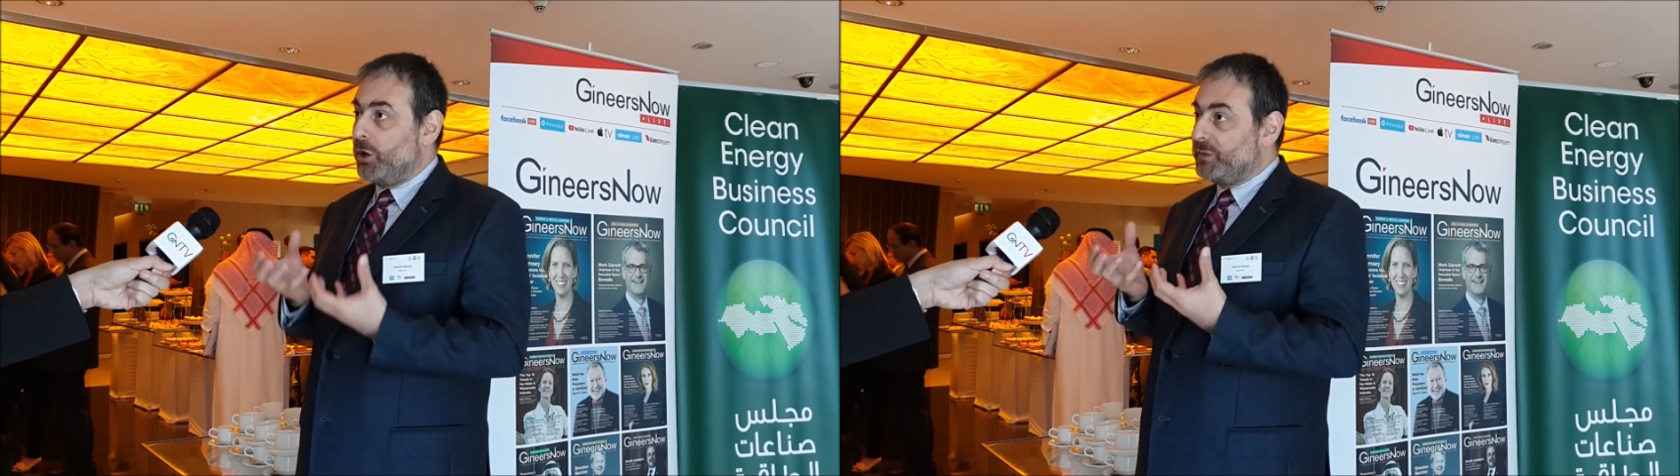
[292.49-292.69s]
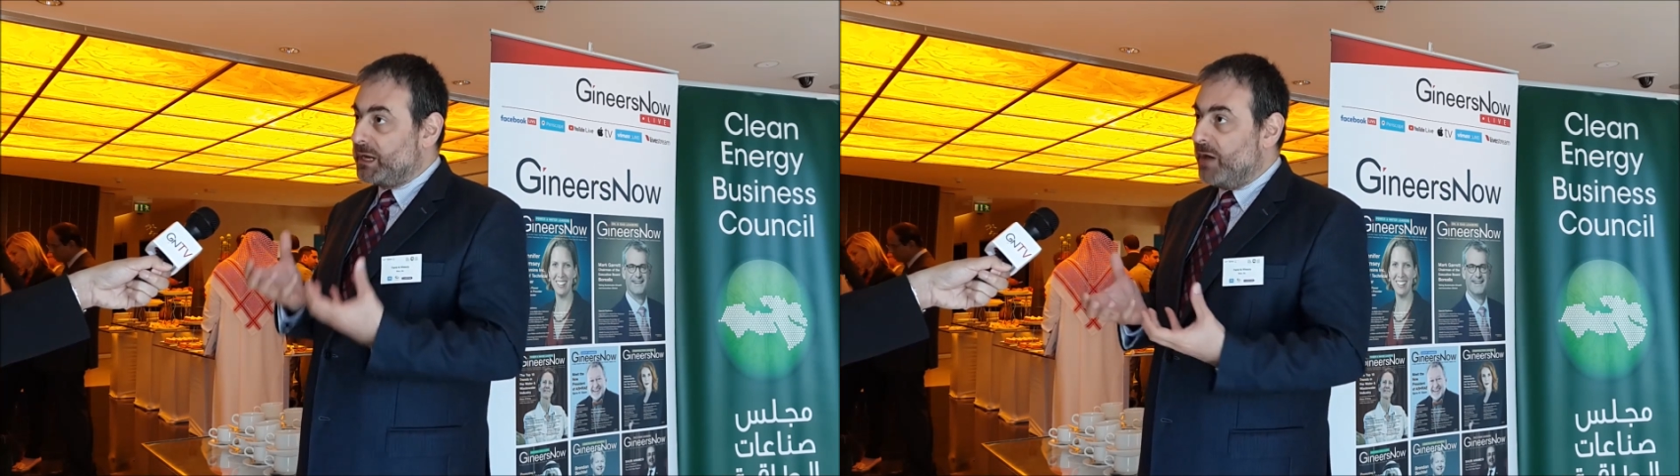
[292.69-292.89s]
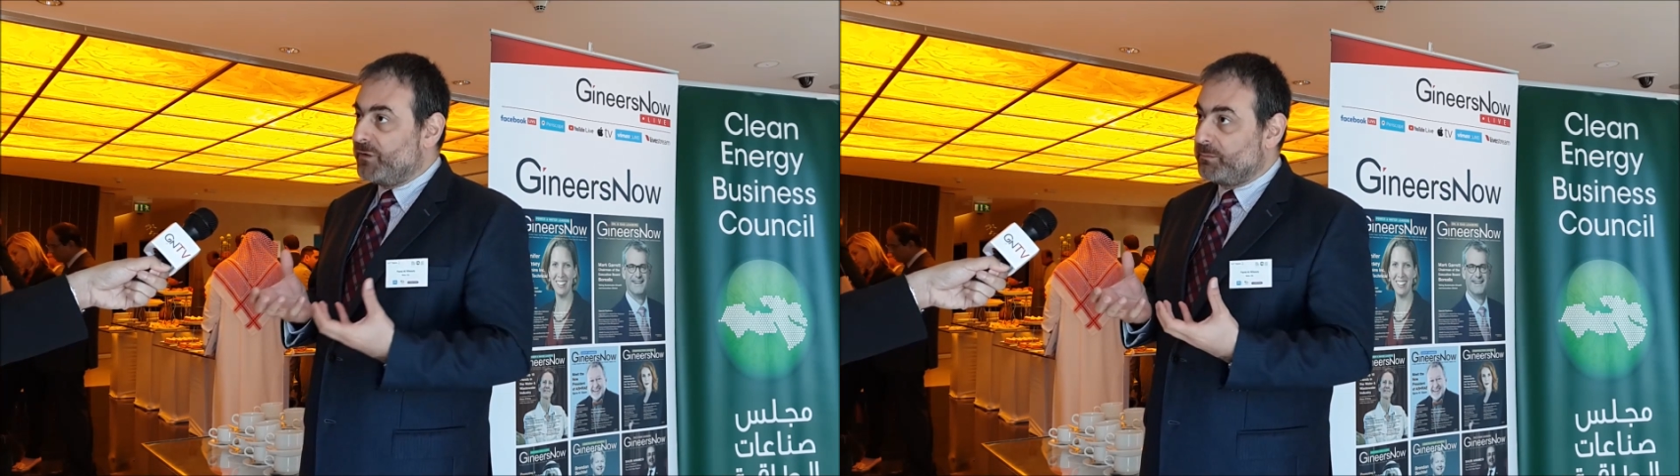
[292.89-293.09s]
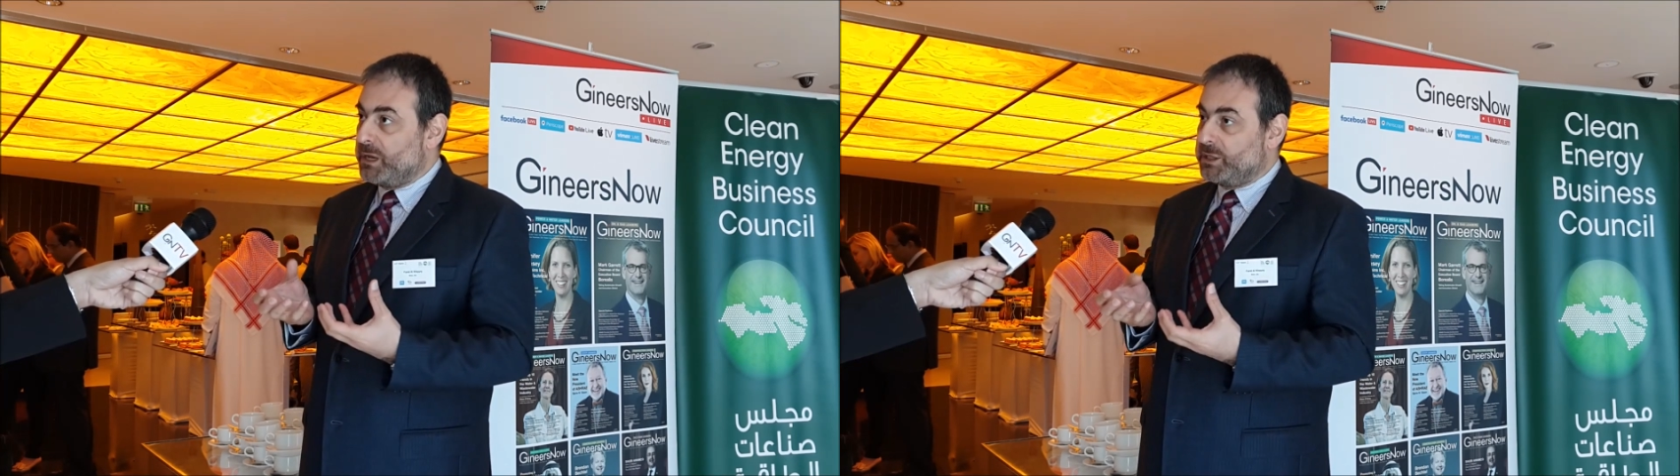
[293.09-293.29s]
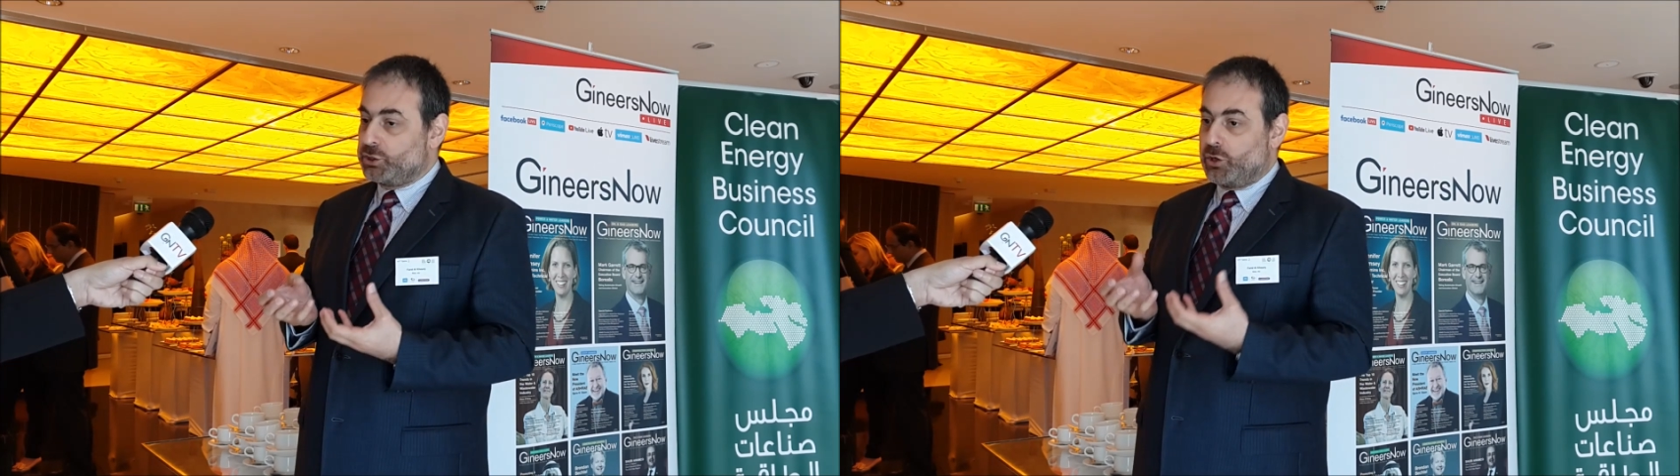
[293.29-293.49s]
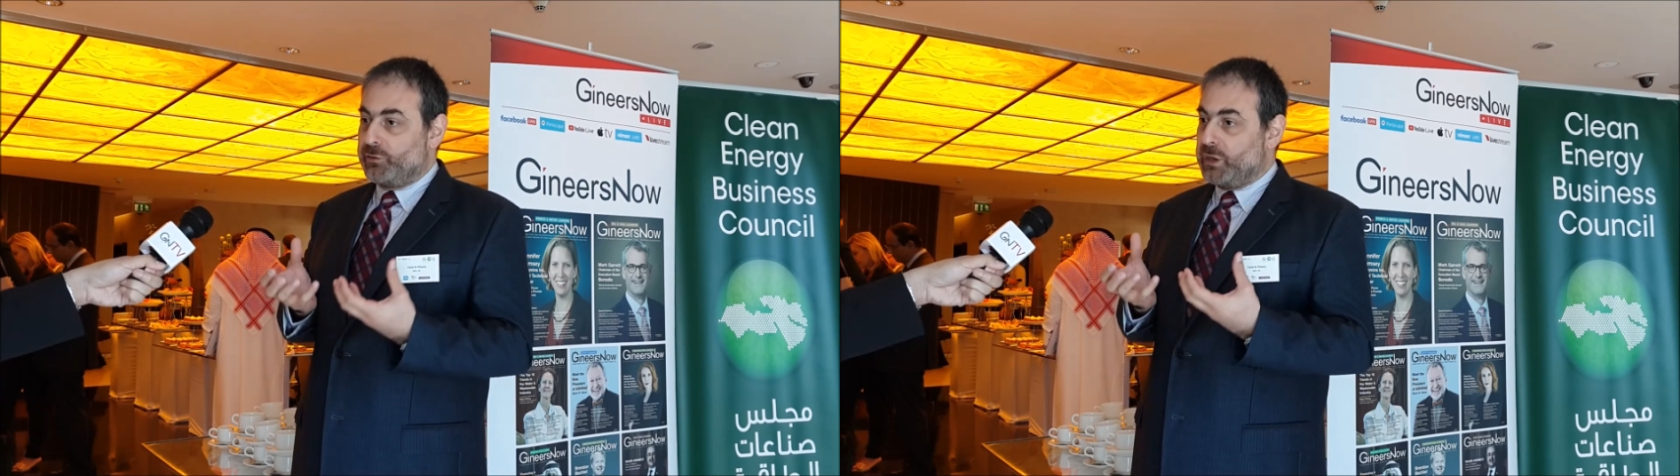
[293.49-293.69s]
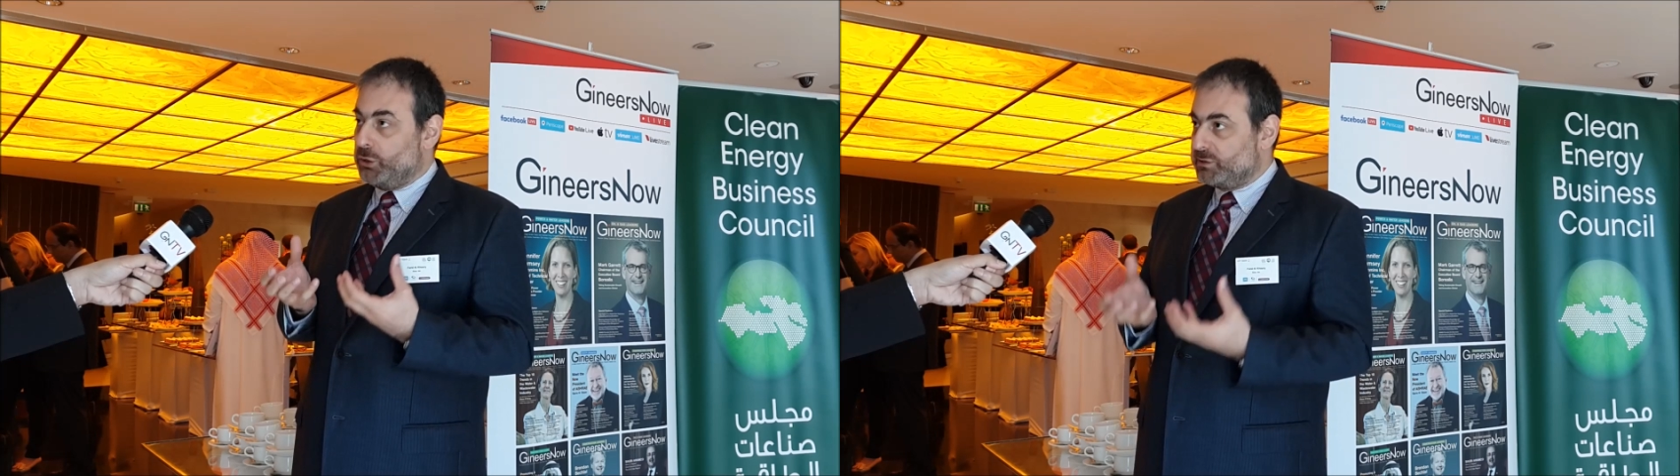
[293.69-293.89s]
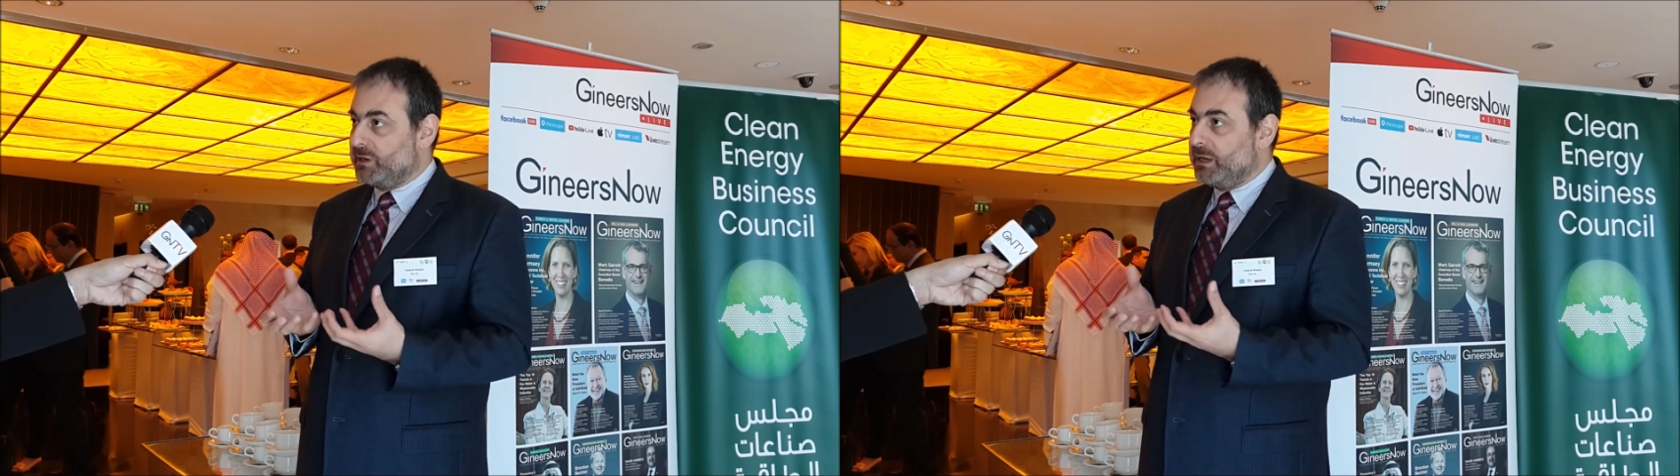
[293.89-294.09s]
on the government, on the
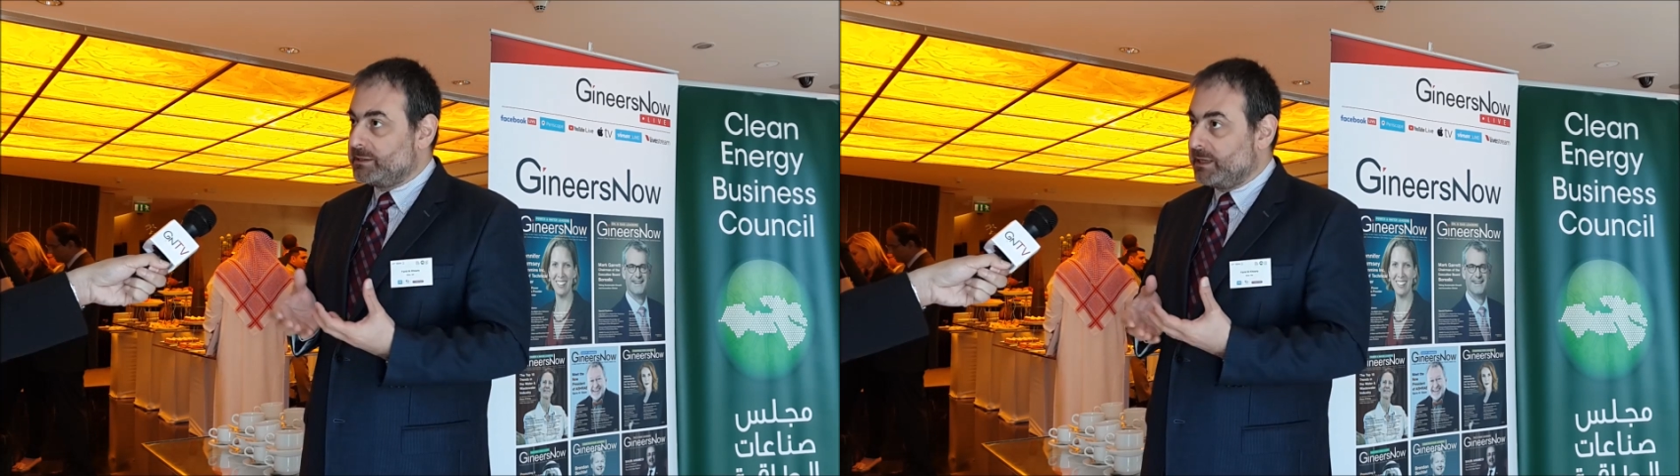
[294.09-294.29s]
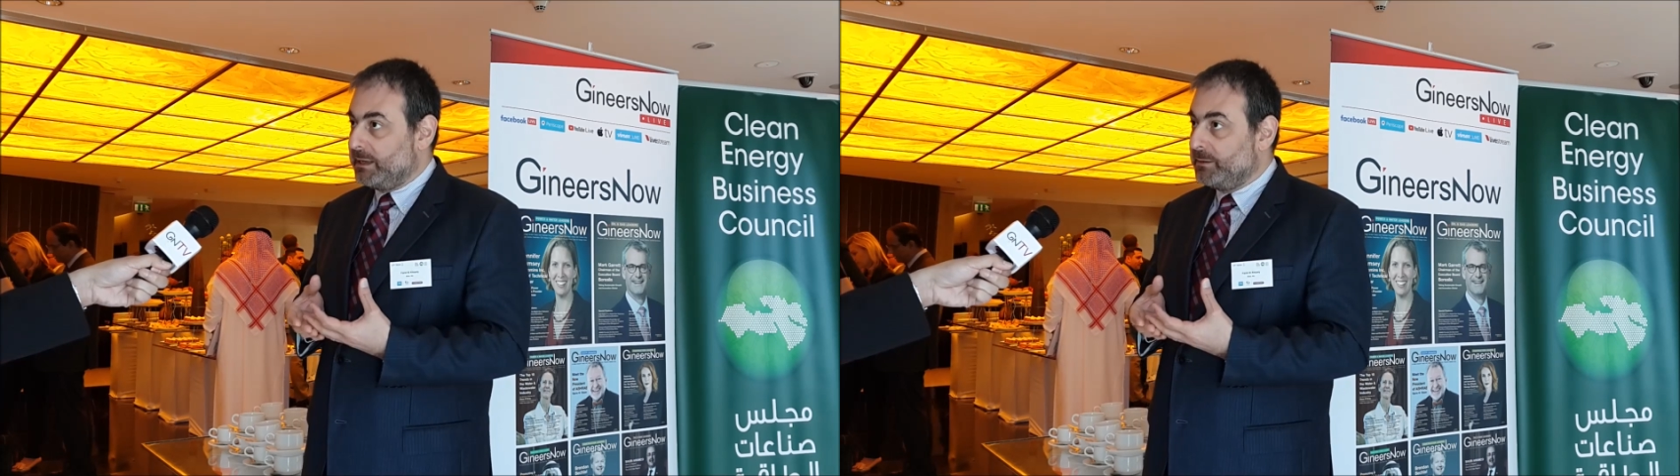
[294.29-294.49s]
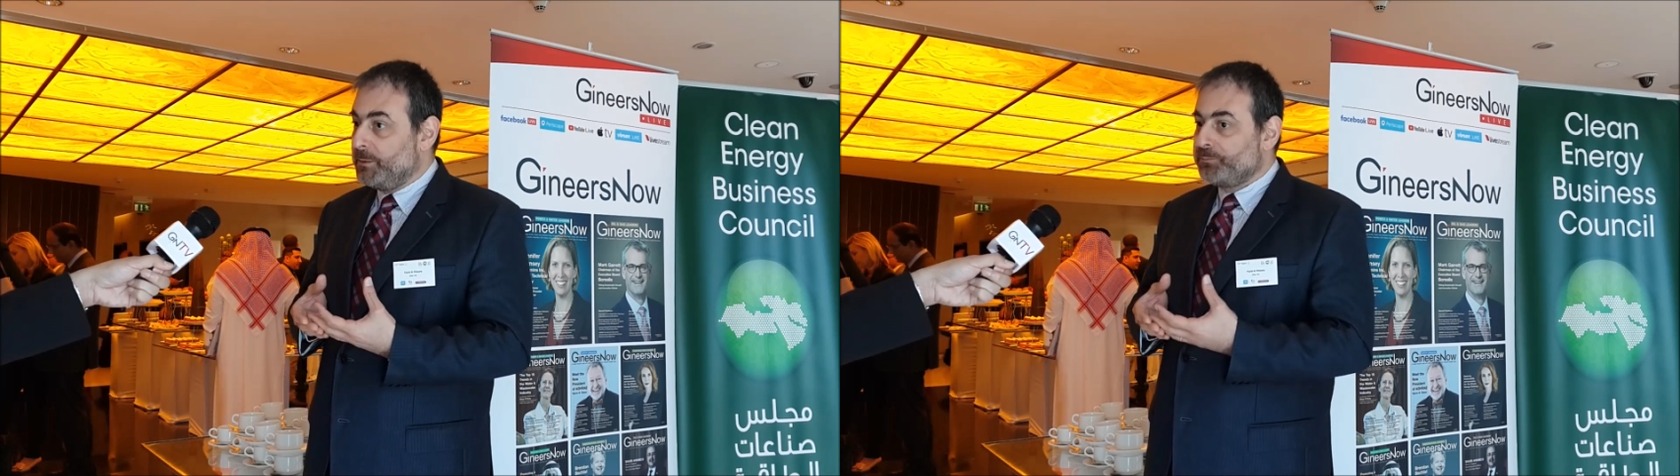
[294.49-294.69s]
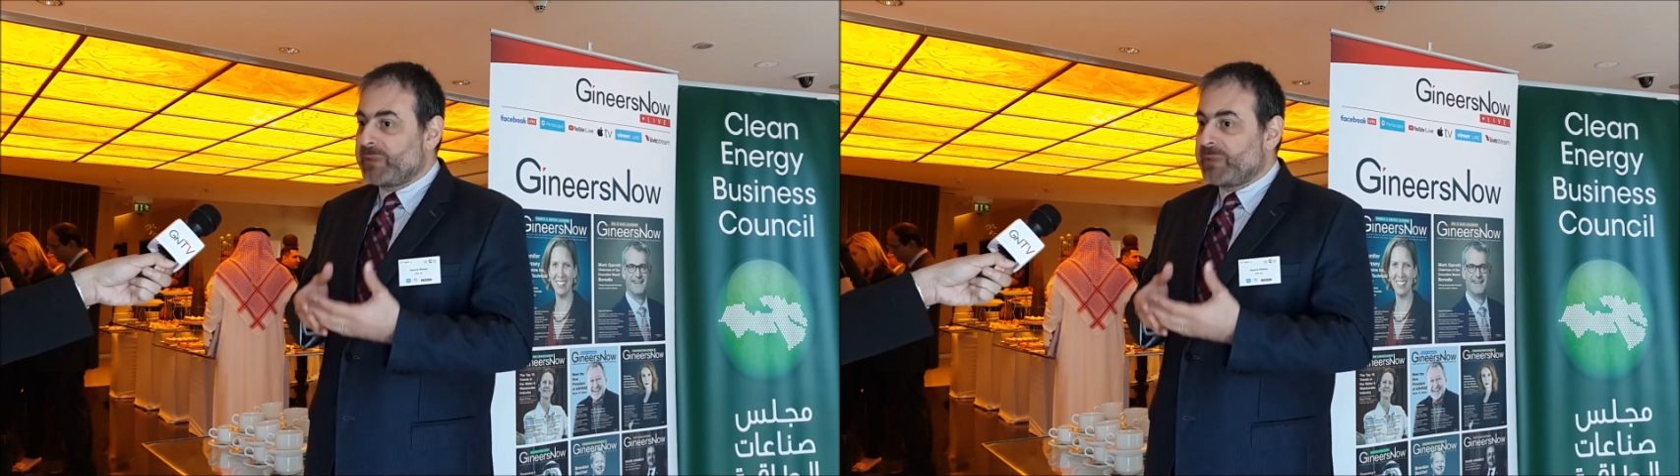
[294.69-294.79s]
utility,